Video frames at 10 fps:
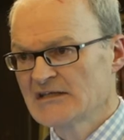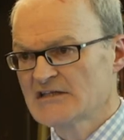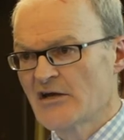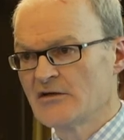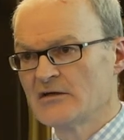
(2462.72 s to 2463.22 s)

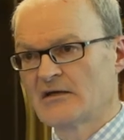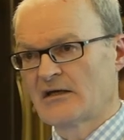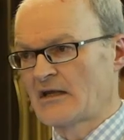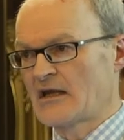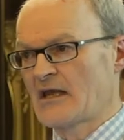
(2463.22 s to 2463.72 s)
So
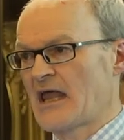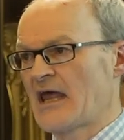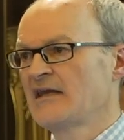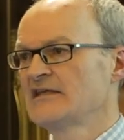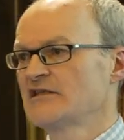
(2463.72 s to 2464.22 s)

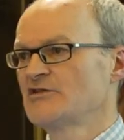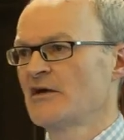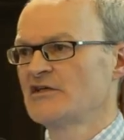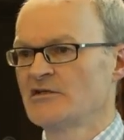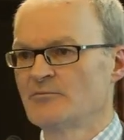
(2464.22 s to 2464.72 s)
any
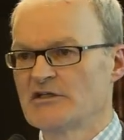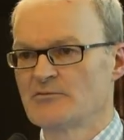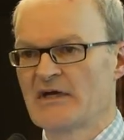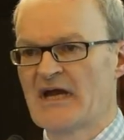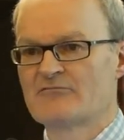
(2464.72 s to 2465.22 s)
situation in
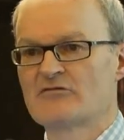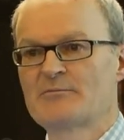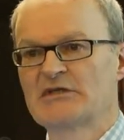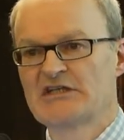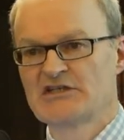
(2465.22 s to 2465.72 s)
which we have
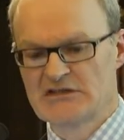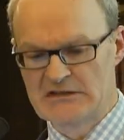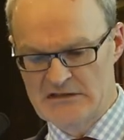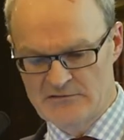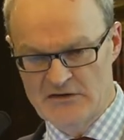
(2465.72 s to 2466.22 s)

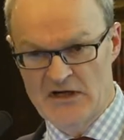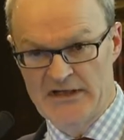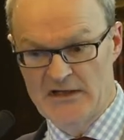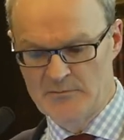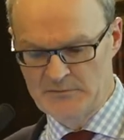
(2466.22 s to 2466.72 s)
repetitions of
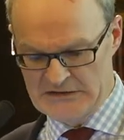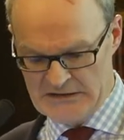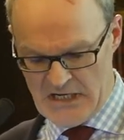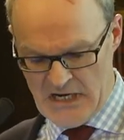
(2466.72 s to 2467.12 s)
lineups